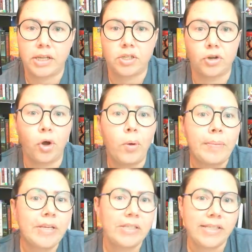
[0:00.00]
And so
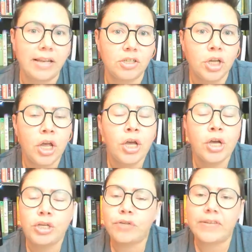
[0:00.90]
Noemi is sent
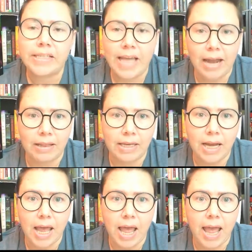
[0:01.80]
to visit
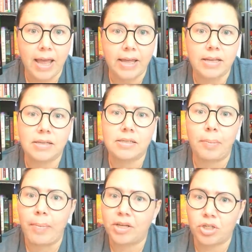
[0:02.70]
Catalina and
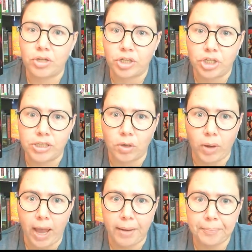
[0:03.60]
make sure that she's
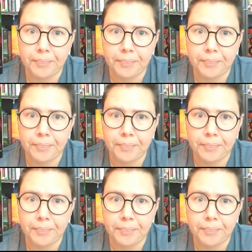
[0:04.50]
okay.